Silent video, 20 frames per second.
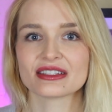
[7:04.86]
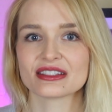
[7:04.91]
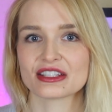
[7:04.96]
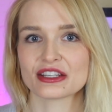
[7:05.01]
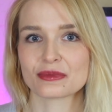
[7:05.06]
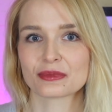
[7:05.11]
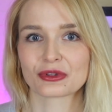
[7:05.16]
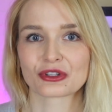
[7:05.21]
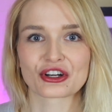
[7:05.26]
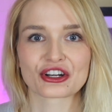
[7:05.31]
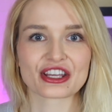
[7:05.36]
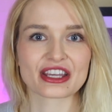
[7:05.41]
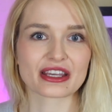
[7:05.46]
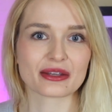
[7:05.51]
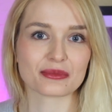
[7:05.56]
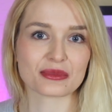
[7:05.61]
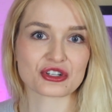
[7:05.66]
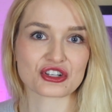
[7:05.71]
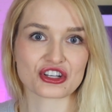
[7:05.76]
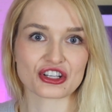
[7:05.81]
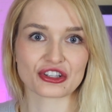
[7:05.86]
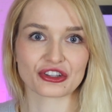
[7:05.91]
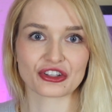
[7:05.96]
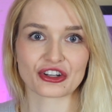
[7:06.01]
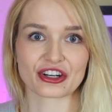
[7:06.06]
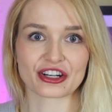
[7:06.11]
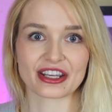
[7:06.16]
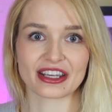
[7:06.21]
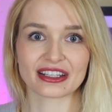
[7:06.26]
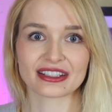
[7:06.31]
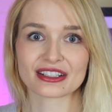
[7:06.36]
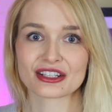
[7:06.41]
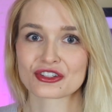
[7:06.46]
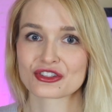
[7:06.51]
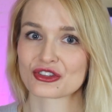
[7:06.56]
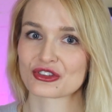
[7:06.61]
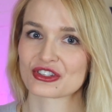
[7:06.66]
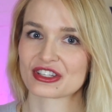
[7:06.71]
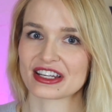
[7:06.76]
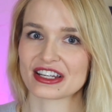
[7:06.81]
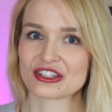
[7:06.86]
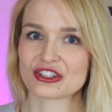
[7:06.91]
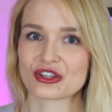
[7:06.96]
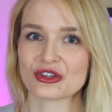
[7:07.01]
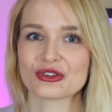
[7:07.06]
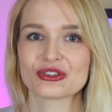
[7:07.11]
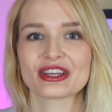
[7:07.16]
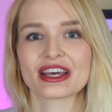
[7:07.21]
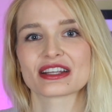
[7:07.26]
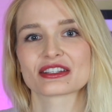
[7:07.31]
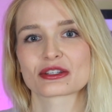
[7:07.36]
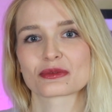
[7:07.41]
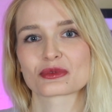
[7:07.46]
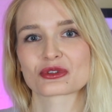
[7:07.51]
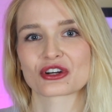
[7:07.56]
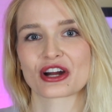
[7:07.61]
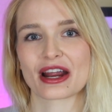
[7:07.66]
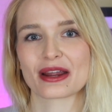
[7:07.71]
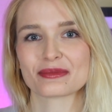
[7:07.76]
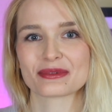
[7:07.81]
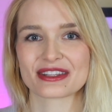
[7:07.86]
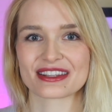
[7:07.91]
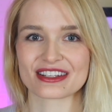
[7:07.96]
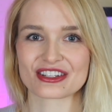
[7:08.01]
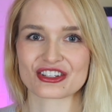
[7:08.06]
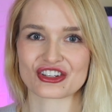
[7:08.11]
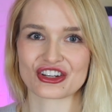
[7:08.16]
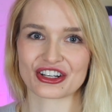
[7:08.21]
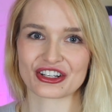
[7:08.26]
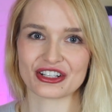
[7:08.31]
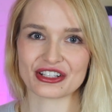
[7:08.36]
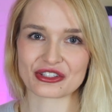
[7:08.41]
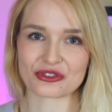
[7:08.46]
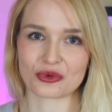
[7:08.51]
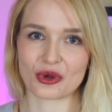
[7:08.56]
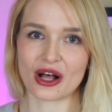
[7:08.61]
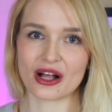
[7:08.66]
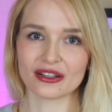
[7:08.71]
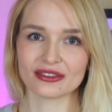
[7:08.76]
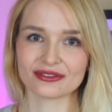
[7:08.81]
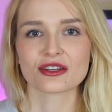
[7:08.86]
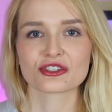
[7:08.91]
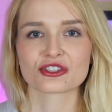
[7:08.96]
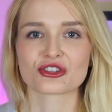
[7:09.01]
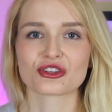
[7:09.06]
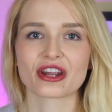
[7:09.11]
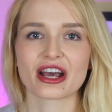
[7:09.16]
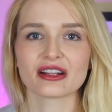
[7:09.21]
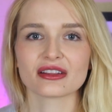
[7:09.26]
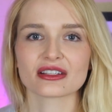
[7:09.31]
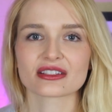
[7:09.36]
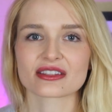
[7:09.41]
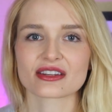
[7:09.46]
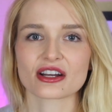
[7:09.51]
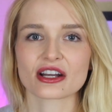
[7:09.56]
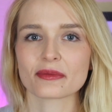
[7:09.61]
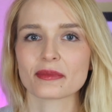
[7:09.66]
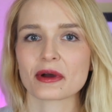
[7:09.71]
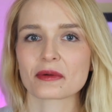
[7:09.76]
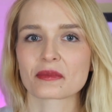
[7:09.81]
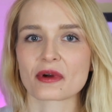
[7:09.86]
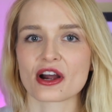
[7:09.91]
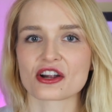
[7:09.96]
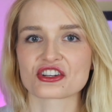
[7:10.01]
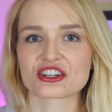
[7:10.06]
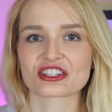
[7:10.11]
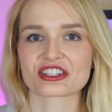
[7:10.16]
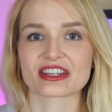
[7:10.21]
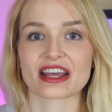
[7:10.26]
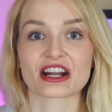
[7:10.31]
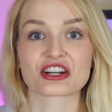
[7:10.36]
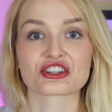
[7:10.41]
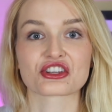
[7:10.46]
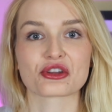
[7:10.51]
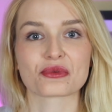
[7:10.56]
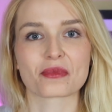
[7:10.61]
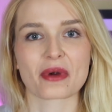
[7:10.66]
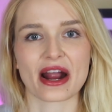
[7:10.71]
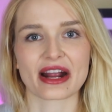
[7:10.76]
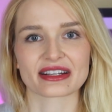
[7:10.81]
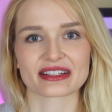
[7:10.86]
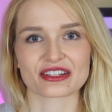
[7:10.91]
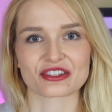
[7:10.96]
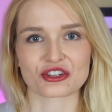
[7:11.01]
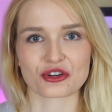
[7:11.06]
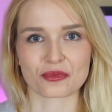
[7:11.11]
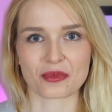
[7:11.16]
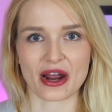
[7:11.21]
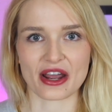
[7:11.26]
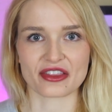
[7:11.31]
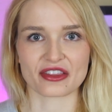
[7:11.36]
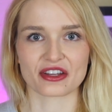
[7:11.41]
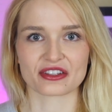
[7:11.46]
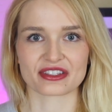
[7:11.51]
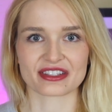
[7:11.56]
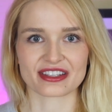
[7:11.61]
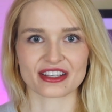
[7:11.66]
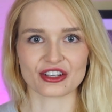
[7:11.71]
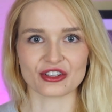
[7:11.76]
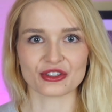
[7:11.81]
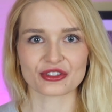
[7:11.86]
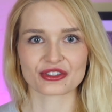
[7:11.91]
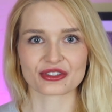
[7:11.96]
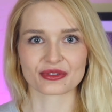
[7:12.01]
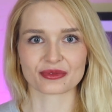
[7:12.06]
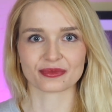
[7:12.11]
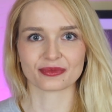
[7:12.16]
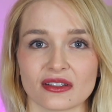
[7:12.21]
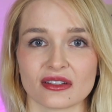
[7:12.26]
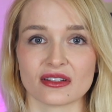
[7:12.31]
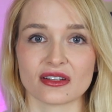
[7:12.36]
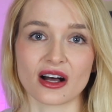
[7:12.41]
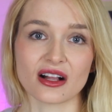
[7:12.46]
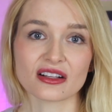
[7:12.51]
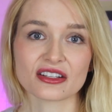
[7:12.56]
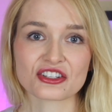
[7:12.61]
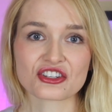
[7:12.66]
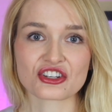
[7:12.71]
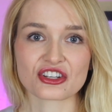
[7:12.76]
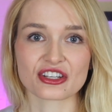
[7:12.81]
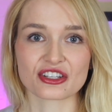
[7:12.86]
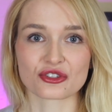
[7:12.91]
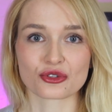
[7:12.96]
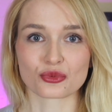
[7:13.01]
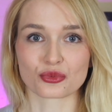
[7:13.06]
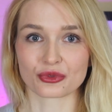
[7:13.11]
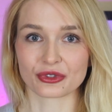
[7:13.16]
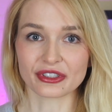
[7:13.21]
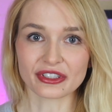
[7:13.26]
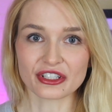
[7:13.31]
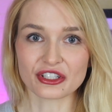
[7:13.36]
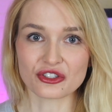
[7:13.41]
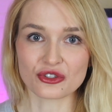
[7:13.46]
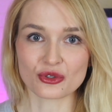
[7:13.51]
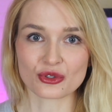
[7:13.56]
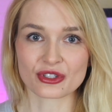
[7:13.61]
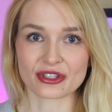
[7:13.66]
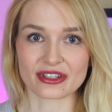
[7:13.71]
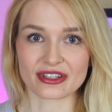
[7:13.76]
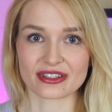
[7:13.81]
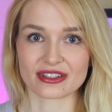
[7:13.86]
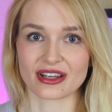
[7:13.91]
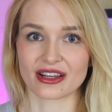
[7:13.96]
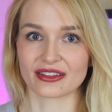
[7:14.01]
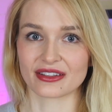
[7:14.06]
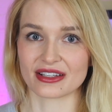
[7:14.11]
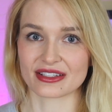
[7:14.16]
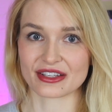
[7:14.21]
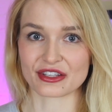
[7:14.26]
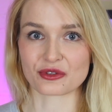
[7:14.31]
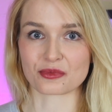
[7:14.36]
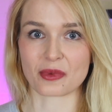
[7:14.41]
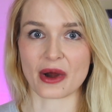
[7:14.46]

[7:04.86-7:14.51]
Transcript: and deep learning, and machine learning. So stay tuned and subscribe to this channel as well. So now let's talk about projects to actually practice your Python skills. Knowledge is really useless unless it's